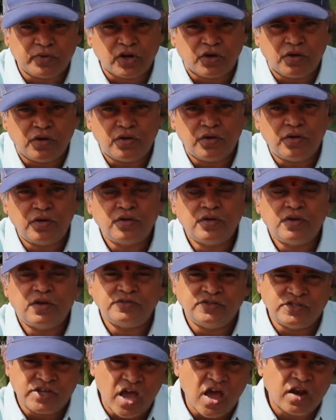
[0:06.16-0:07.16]
to
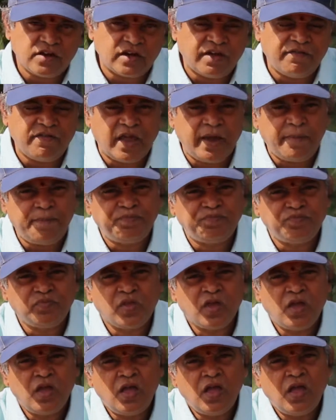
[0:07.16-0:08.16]
JRTV.
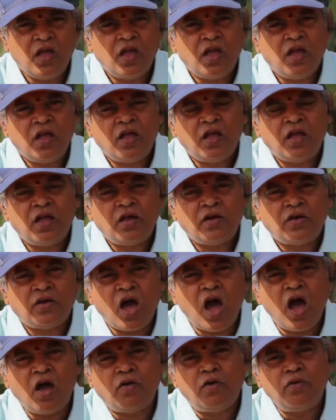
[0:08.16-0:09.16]

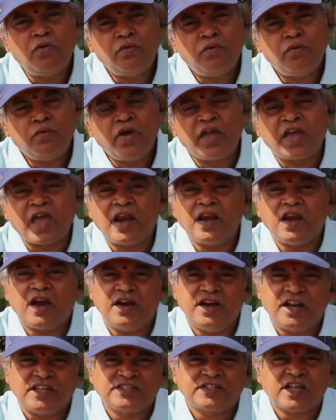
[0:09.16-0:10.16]
Now we
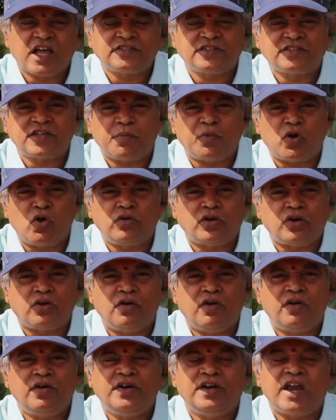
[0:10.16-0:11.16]
can discuss about
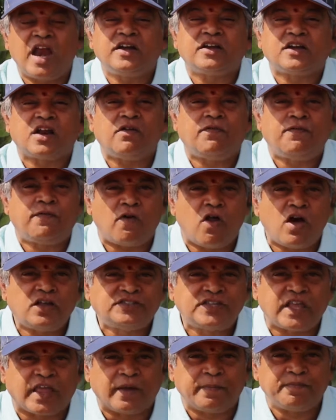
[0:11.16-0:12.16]
dental
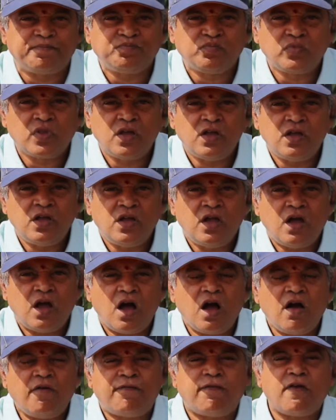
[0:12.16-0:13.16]
flossing.
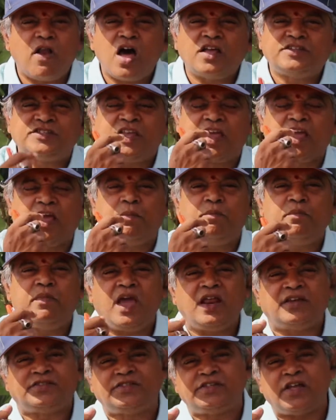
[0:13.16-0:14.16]
Flossing
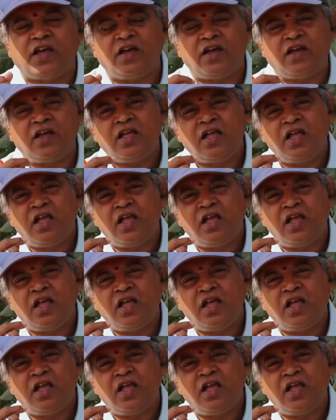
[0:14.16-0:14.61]
means the